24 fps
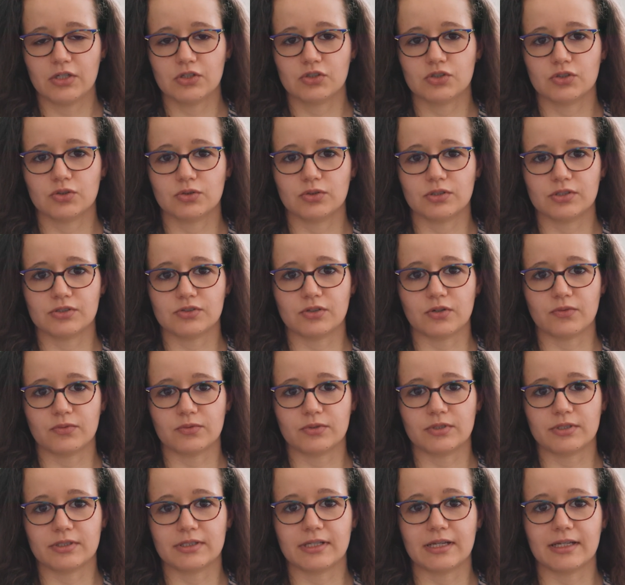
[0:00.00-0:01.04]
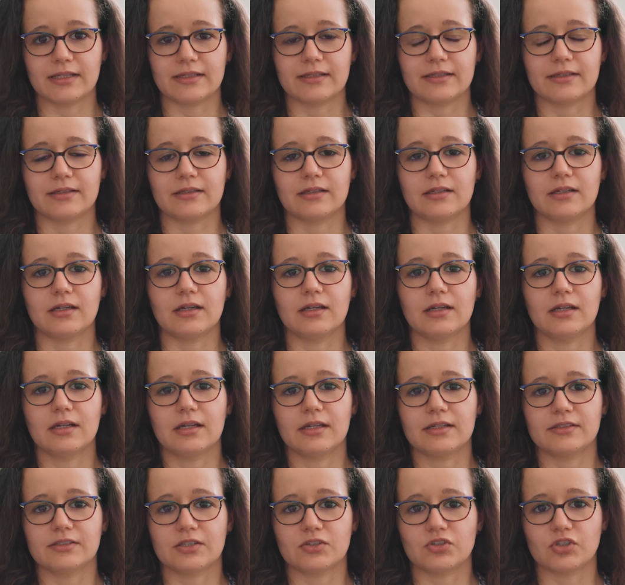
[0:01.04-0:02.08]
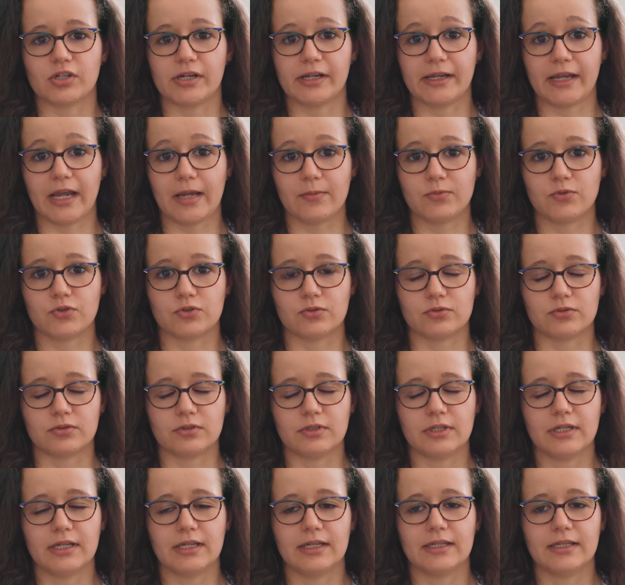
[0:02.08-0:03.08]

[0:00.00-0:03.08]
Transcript: so the software that uh, essentially capture